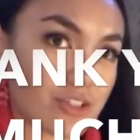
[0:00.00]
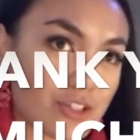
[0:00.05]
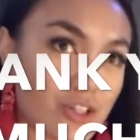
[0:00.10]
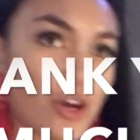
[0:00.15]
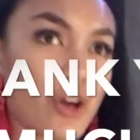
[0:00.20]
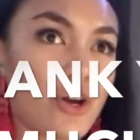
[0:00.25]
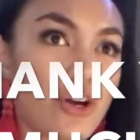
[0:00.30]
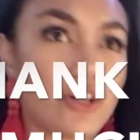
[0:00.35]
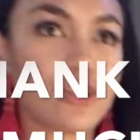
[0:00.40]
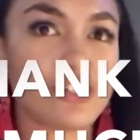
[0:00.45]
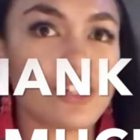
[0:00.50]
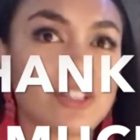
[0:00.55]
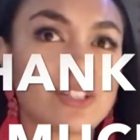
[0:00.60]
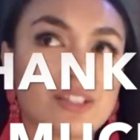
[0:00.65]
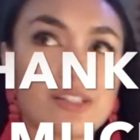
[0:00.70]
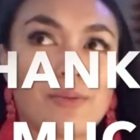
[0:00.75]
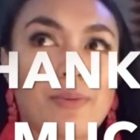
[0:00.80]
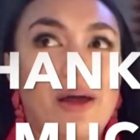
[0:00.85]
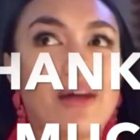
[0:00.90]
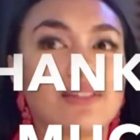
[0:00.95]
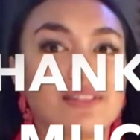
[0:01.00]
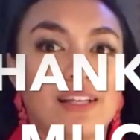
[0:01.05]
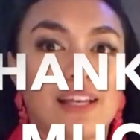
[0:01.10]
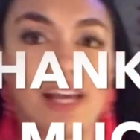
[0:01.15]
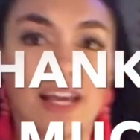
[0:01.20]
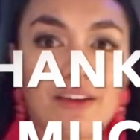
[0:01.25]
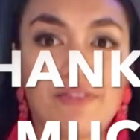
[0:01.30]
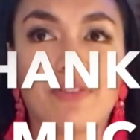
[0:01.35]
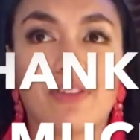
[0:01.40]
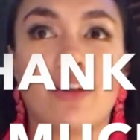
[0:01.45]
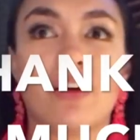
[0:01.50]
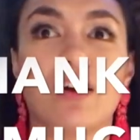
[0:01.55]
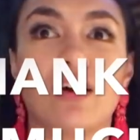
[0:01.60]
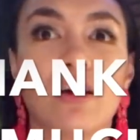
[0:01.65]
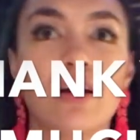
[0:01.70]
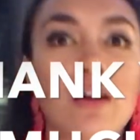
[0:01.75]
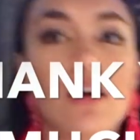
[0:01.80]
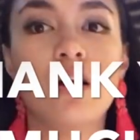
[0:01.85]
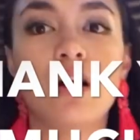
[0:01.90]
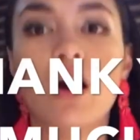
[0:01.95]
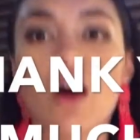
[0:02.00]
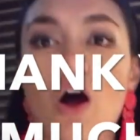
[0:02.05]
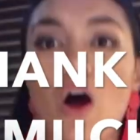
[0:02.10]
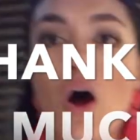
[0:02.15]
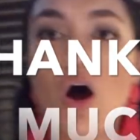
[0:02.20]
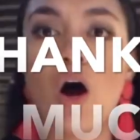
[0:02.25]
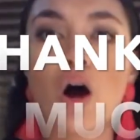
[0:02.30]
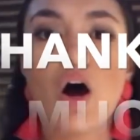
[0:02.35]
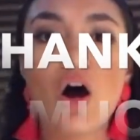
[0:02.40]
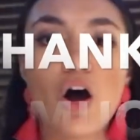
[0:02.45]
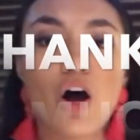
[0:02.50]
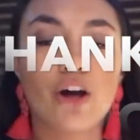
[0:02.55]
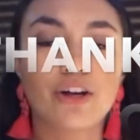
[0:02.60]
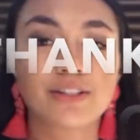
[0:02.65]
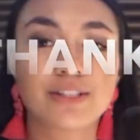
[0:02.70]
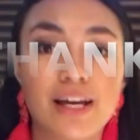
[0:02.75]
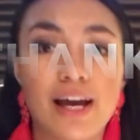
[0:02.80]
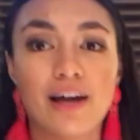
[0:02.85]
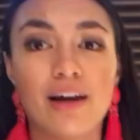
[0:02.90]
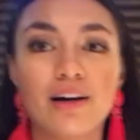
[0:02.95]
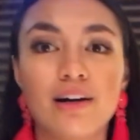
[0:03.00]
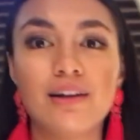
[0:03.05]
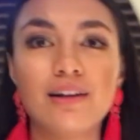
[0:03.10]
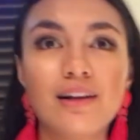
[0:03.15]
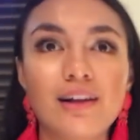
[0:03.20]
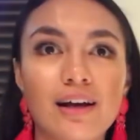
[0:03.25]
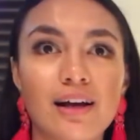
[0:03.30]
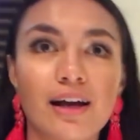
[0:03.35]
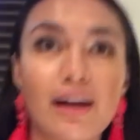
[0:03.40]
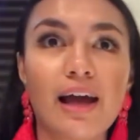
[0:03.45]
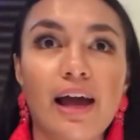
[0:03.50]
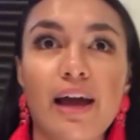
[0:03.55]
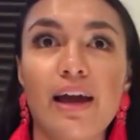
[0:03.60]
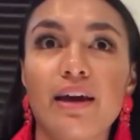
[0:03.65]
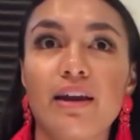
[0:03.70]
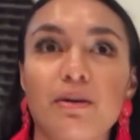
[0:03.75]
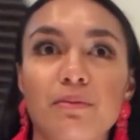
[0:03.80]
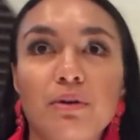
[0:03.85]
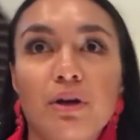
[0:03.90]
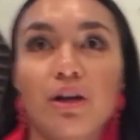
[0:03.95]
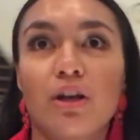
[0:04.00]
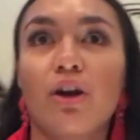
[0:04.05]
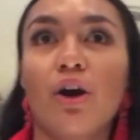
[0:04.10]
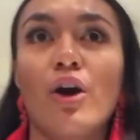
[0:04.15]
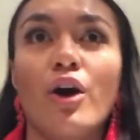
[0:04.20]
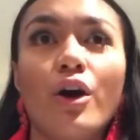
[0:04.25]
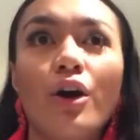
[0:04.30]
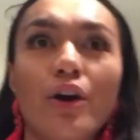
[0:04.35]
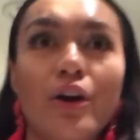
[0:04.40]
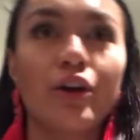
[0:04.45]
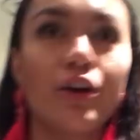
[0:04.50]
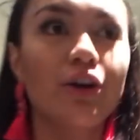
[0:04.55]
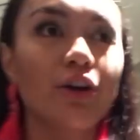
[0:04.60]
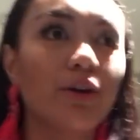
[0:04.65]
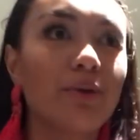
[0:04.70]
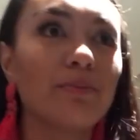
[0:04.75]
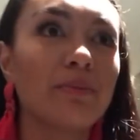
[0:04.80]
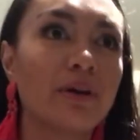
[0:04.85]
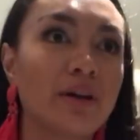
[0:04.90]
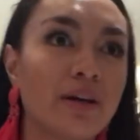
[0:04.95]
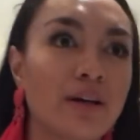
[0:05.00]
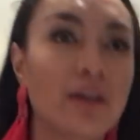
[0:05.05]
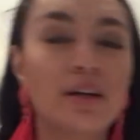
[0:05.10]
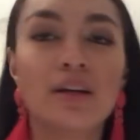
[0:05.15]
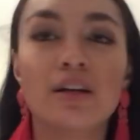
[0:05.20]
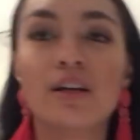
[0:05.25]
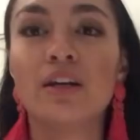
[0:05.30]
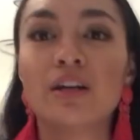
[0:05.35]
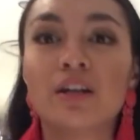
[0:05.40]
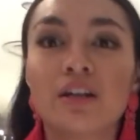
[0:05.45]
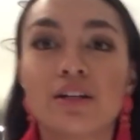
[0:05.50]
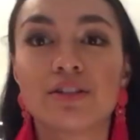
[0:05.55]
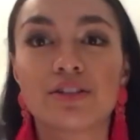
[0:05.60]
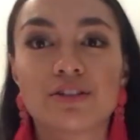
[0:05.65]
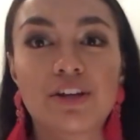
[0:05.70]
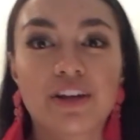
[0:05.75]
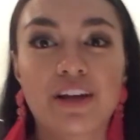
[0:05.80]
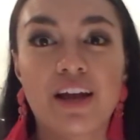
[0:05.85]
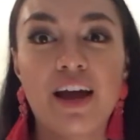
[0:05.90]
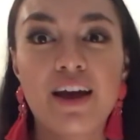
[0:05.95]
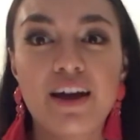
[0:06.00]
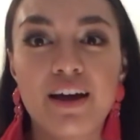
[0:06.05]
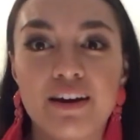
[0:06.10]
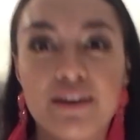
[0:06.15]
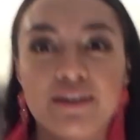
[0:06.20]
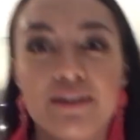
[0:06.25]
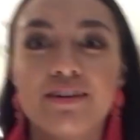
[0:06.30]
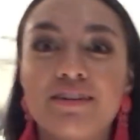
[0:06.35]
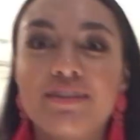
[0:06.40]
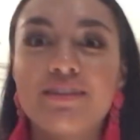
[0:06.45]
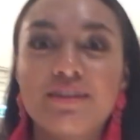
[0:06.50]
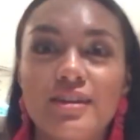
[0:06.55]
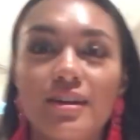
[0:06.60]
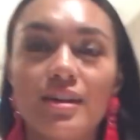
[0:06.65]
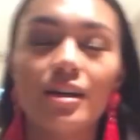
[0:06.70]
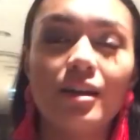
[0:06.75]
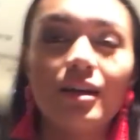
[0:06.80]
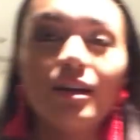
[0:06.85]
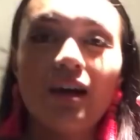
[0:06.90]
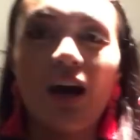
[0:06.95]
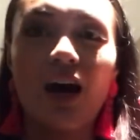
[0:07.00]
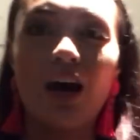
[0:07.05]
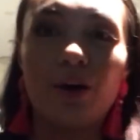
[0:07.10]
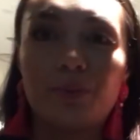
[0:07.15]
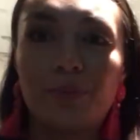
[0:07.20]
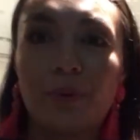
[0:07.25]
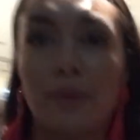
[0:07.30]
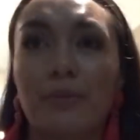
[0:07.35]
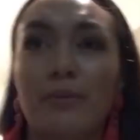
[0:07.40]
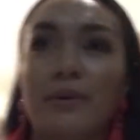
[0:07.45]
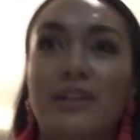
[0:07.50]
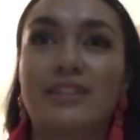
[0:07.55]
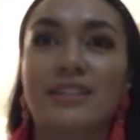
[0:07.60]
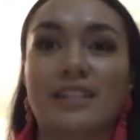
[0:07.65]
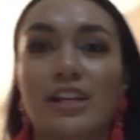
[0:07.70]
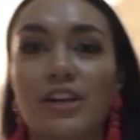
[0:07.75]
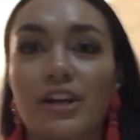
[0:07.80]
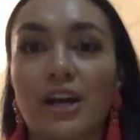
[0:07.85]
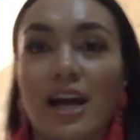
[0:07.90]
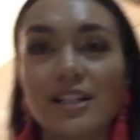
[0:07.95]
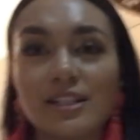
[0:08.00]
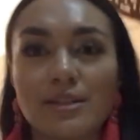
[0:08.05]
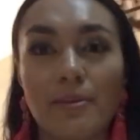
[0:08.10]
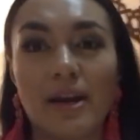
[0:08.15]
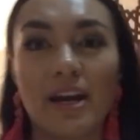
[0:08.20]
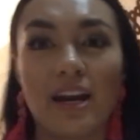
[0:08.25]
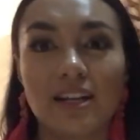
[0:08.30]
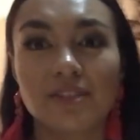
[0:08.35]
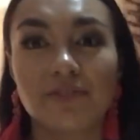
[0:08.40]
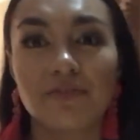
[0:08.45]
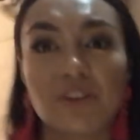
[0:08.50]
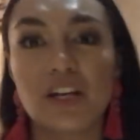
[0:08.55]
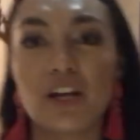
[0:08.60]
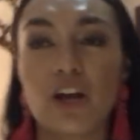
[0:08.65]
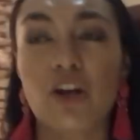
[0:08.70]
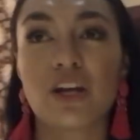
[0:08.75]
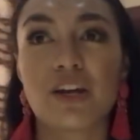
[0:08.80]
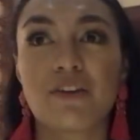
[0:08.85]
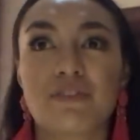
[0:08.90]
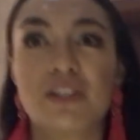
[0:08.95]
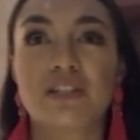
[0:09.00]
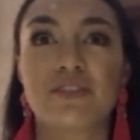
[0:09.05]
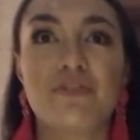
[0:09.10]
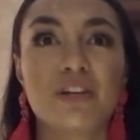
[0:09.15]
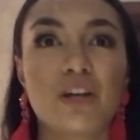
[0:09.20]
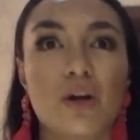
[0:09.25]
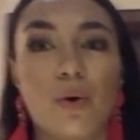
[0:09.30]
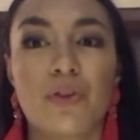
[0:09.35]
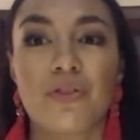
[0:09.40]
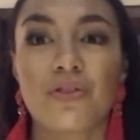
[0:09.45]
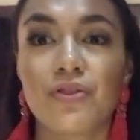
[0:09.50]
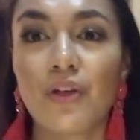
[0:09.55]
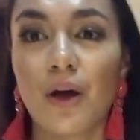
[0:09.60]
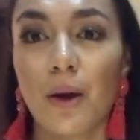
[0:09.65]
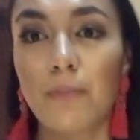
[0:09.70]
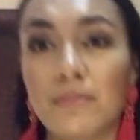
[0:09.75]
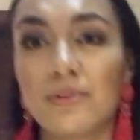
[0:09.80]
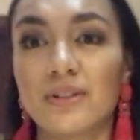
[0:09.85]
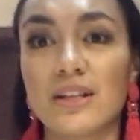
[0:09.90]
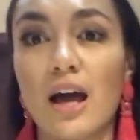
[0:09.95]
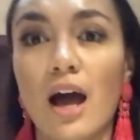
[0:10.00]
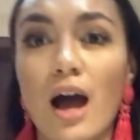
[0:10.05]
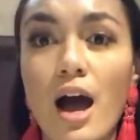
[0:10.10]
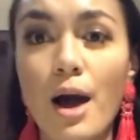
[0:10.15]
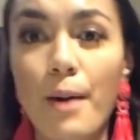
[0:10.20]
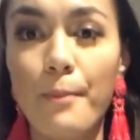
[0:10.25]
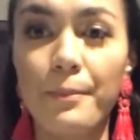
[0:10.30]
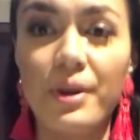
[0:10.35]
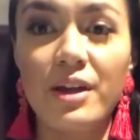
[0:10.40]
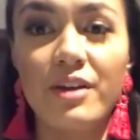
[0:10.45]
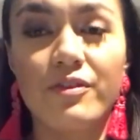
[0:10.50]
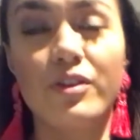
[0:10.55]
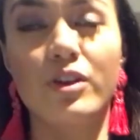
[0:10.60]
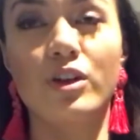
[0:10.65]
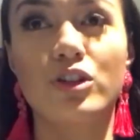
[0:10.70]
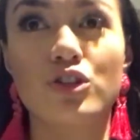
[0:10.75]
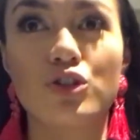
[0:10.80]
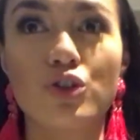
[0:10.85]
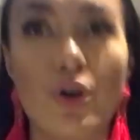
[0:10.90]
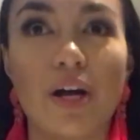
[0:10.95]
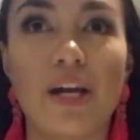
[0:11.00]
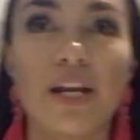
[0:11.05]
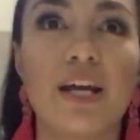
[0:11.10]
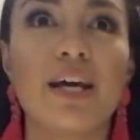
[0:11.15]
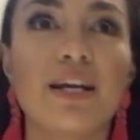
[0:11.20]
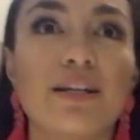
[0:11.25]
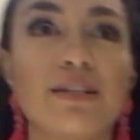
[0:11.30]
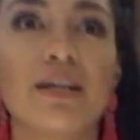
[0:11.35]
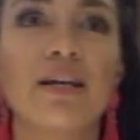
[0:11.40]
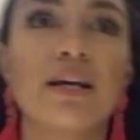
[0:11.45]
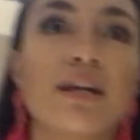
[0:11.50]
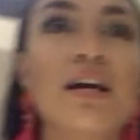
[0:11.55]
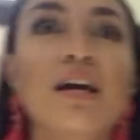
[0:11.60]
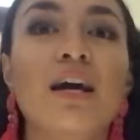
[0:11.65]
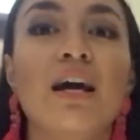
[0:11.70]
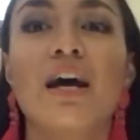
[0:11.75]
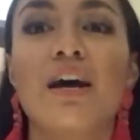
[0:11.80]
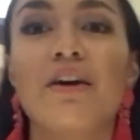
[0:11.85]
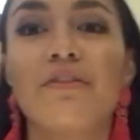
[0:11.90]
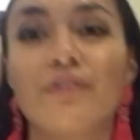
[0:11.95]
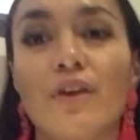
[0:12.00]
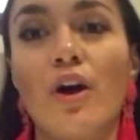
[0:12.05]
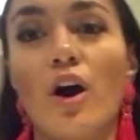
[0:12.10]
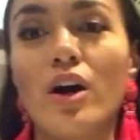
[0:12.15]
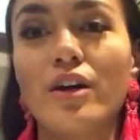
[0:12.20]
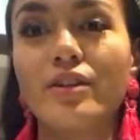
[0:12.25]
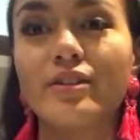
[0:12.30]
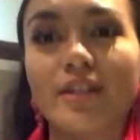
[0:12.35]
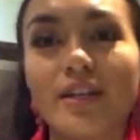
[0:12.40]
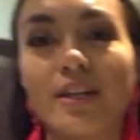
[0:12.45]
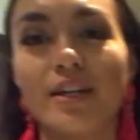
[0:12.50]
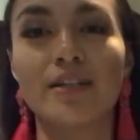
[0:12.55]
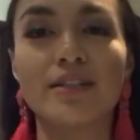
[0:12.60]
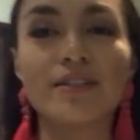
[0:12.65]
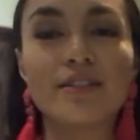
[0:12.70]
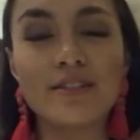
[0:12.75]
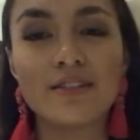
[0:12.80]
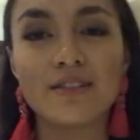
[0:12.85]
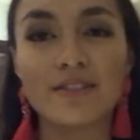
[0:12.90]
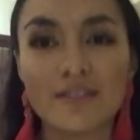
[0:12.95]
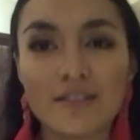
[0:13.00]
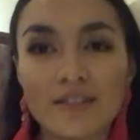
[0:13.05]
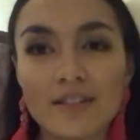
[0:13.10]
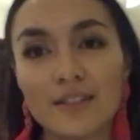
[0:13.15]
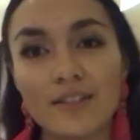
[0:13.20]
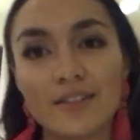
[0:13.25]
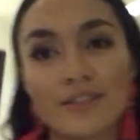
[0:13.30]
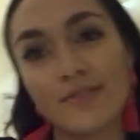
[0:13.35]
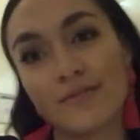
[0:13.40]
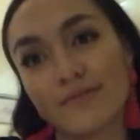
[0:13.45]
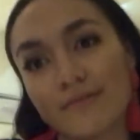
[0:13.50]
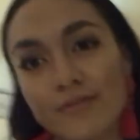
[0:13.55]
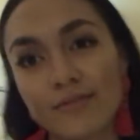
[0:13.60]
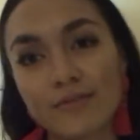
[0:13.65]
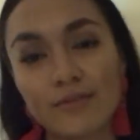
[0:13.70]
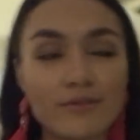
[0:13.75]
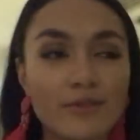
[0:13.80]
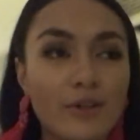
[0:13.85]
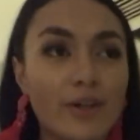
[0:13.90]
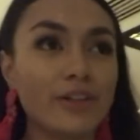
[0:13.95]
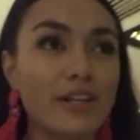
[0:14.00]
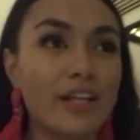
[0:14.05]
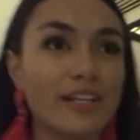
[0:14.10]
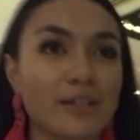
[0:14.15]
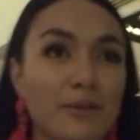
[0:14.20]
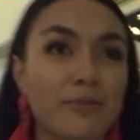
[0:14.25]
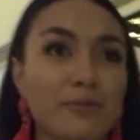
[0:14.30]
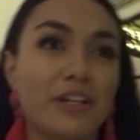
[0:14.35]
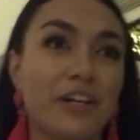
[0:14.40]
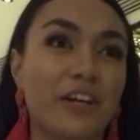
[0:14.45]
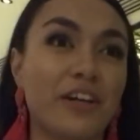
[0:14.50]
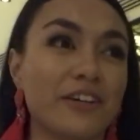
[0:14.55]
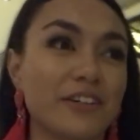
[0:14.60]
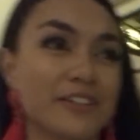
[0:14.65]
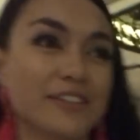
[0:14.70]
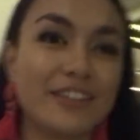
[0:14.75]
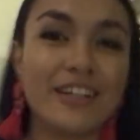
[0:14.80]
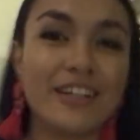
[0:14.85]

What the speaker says: So, just about to leave the hotel and I'm gonna go home. So, yeah. I'll probably see you guys in my next video. Give this video a thumbs up if you enjoyed it. If not, well, that's up to you.